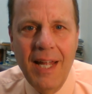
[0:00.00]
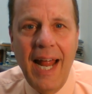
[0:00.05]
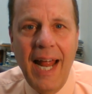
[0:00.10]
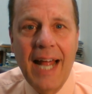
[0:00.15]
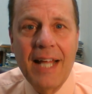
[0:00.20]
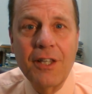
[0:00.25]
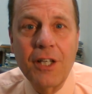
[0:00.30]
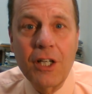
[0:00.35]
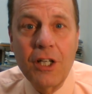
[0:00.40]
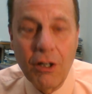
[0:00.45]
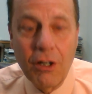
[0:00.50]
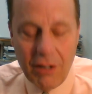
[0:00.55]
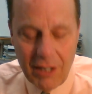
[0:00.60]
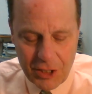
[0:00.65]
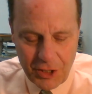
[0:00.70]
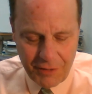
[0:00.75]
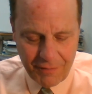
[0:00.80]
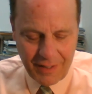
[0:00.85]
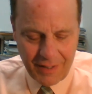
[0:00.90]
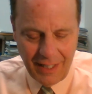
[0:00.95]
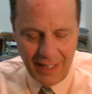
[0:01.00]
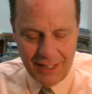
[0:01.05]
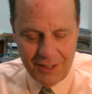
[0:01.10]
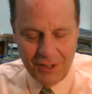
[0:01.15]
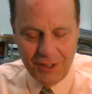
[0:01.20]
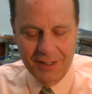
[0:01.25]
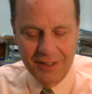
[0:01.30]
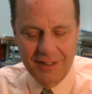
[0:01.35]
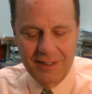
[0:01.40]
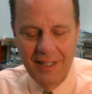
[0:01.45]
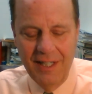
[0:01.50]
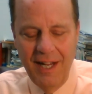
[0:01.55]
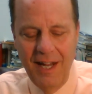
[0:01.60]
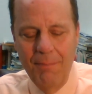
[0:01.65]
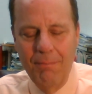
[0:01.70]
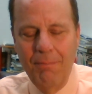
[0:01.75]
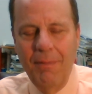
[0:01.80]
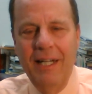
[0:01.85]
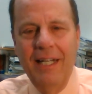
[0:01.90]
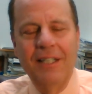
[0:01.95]
And the courage of conscience
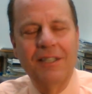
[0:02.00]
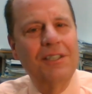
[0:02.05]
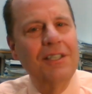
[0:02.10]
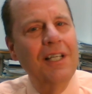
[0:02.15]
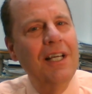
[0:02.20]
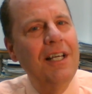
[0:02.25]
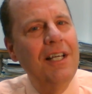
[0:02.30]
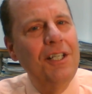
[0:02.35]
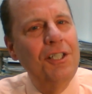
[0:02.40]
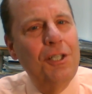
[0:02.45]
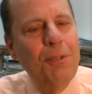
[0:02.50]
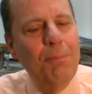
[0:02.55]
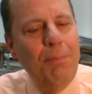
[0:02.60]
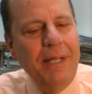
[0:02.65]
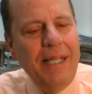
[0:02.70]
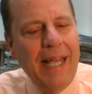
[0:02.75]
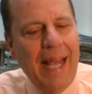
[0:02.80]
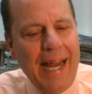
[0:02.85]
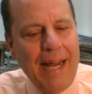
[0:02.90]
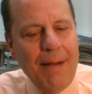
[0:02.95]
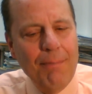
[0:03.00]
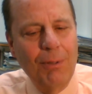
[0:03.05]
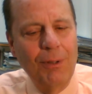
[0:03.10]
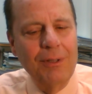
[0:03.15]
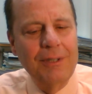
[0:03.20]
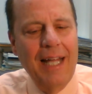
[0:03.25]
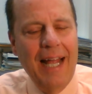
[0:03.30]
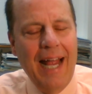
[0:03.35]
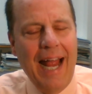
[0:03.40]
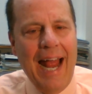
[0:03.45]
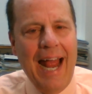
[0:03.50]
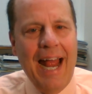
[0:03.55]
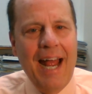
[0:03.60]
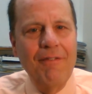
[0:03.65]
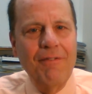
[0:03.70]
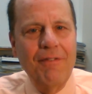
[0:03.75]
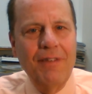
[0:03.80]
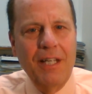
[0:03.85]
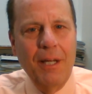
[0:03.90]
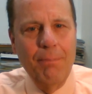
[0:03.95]
means to be able to
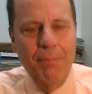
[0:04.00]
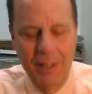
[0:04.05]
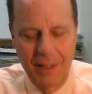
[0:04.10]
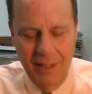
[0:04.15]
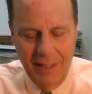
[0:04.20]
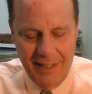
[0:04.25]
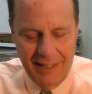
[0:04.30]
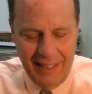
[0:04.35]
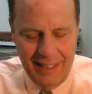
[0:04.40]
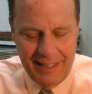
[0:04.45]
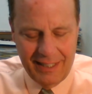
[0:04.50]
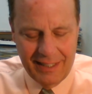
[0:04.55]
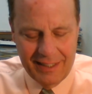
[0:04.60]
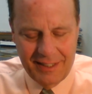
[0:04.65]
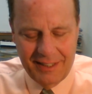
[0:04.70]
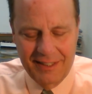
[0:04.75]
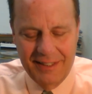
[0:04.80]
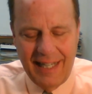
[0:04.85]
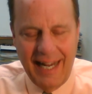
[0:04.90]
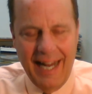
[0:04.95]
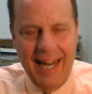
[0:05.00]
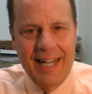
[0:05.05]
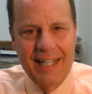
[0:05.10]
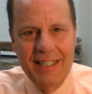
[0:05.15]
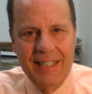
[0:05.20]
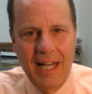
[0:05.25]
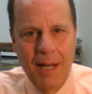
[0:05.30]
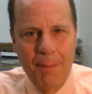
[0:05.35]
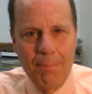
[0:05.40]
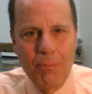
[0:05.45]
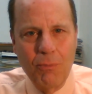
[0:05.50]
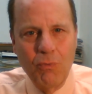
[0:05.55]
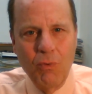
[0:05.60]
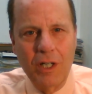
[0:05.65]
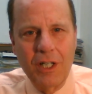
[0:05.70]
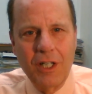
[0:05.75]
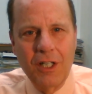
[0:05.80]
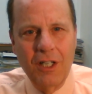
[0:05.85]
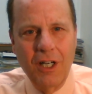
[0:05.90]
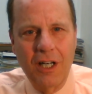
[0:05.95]
have the ability to stand up
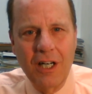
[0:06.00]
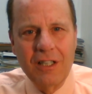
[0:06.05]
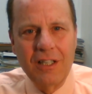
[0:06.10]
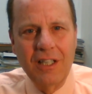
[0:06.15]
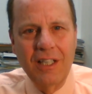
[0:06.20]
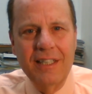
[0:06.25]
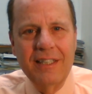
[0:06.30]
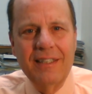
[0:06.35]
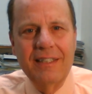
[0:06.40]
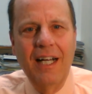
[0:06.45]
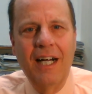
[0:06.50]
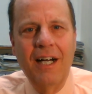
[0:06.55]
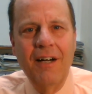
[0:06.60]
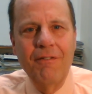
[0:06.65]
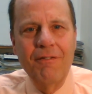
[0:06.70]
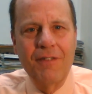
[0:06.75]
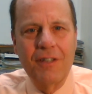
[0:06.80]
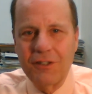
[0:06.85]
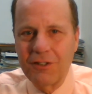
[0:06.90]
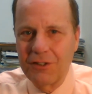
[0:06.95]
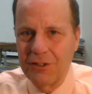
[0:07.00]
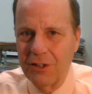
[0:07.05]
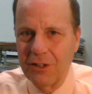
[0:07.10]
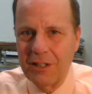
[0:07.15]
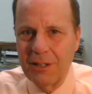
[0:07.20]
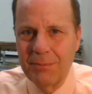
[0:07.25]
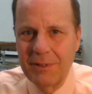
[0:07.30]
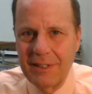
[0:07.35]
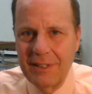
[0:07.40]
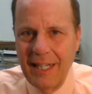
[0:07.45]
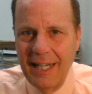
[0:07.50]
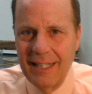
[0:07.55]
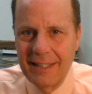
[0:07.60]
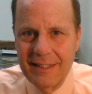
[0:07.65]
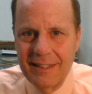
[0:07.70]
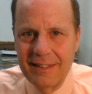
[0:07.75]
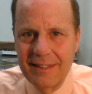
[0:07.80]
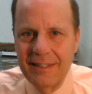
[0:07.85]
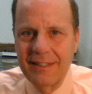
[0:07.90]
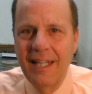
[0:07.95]
regardless of the
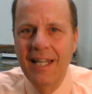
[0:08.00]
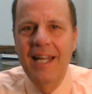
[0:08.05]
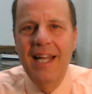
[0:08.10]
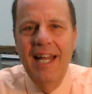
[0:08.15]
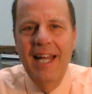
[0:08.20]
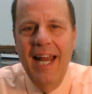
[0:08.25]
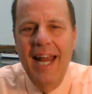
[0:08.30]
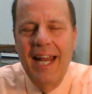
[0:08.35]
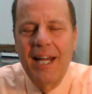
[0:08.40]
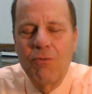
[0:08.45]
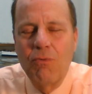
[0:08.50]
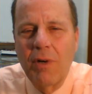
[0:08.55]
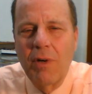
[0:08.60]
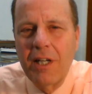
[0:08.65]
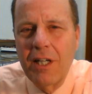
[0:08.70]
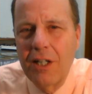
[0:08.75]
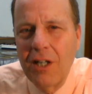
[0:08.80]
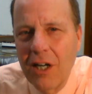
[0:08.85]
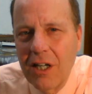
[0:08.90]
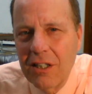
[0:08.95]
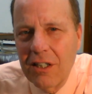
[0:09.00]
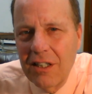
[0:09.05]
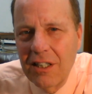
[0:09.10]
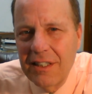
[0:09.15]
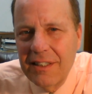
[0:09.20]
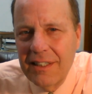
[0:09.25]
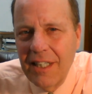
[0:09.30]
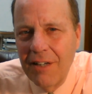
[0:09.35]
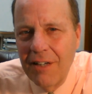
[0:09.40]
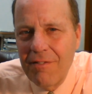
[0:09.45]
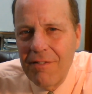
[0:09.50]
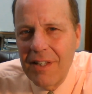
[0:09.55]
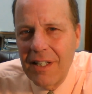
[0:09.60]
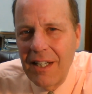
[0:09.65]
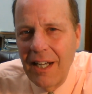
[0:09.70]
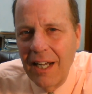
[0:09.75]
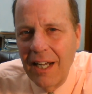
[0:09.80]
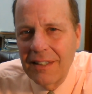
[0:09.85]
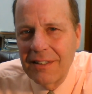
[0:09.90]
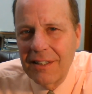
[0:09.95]
circumstances and regardless of the
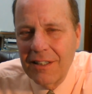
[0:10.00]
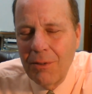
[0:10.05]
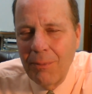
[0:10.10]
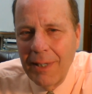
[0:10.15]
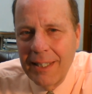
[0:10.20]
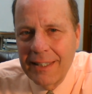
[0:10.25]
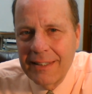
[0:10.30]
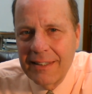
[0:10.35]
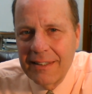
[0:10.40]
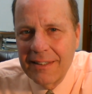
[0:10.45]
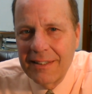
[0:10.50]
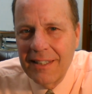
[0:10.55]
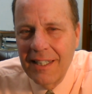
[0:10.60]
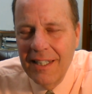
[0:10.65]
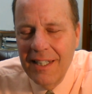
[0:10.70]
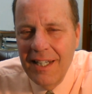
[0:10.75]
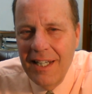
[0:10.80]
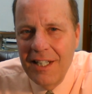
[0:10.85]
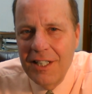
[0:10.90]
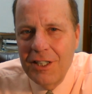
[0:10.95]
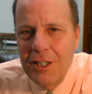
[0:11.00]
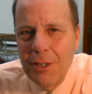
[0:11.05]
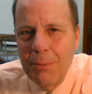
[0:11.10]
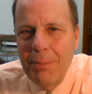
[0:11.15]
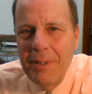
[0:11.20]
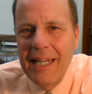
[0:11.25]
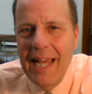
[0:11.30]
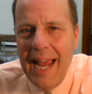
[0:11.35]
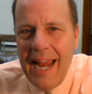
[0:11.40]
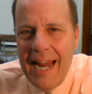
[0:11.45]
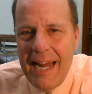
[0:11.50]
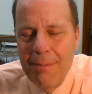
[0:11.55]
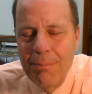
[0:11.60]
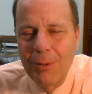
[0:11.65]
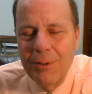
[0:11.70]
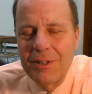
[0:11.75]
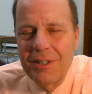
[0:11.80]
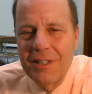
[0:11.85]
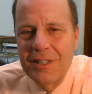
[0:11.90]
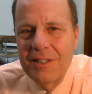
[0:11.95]
consequences, to be
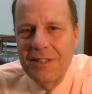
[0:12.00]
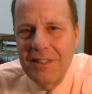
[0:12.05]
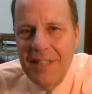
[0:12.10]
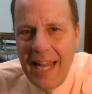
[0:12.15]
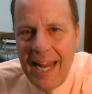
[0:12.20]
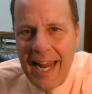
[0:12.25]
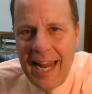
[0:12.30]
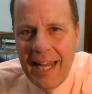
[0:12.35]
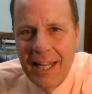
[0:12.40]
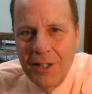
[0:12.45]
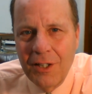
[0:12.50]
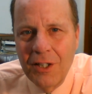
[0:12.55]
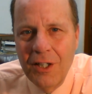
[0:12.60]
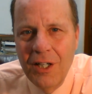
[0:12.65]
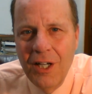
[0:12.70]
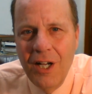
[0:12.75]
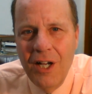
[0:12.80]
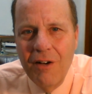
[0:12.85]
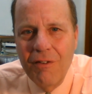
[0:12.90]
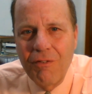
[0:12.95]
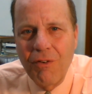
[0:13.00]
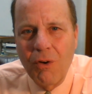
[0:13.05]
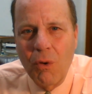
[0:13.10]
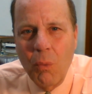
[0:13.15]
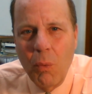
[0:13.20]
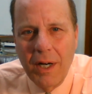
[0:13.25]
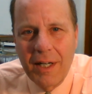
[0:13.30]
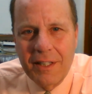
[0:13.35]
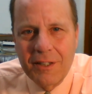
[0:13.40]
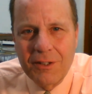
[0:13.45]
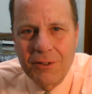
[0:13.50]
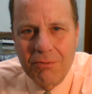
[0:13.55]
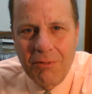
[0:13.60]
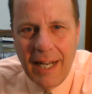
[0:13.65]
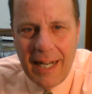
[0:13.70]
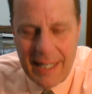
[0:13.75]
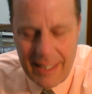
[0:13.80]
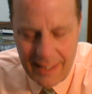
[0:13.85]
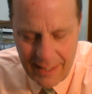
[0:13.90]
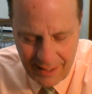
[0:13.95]
able to stand for what is
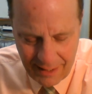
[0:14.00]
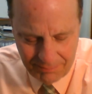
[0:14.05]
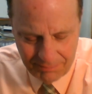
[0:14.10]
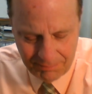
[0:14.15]
right.